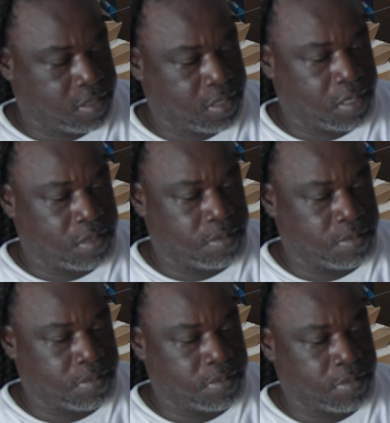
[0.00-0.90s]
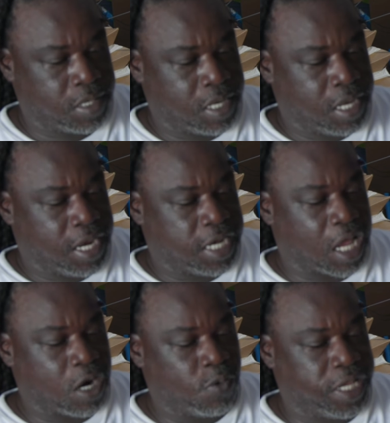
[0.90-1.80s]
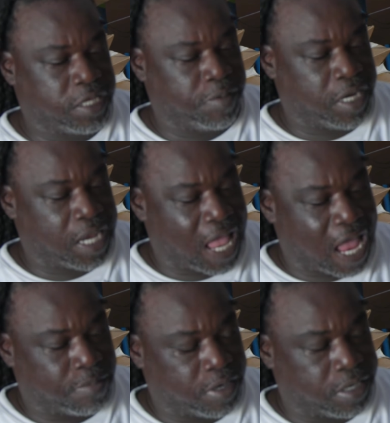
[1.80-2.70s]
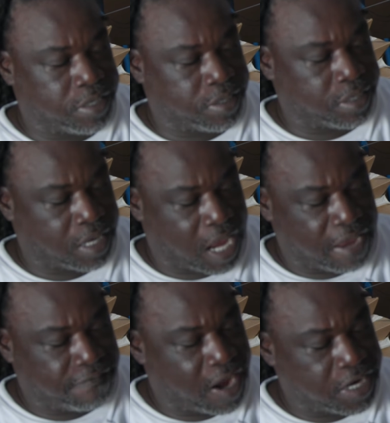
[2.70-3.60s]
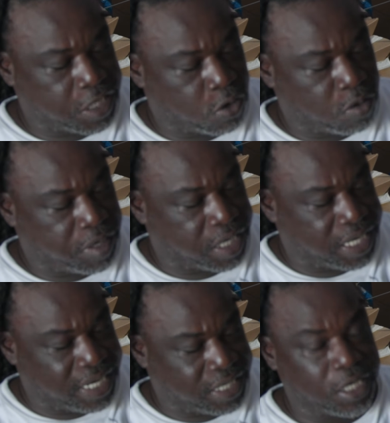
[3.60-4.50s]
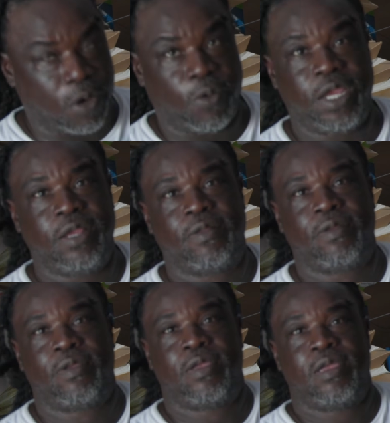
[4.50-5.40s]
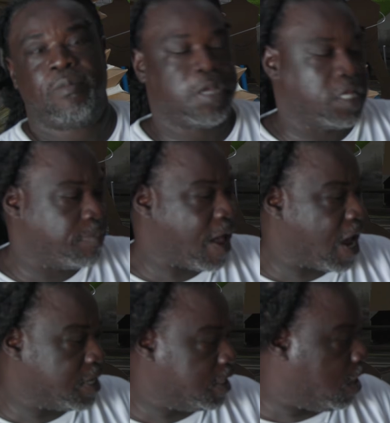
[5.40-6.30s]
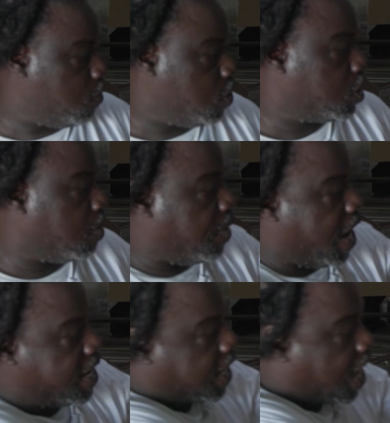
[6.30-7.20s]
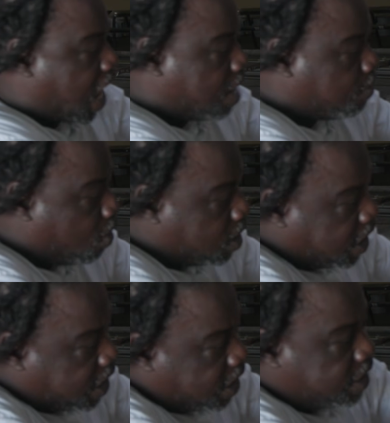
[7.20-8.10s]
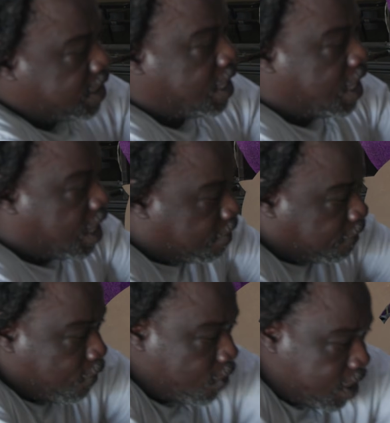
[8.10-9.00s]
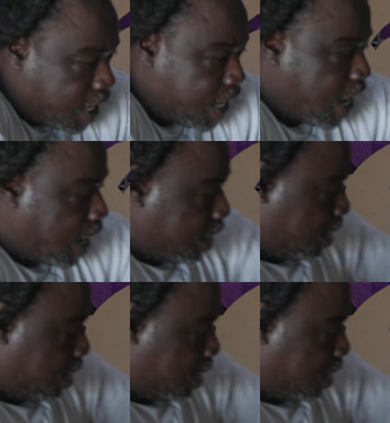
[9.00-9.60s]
You know, there's other ways to build a hat, but I find this out to be the easier way because back in the day we used to bend the cardboard like this, fold it like that,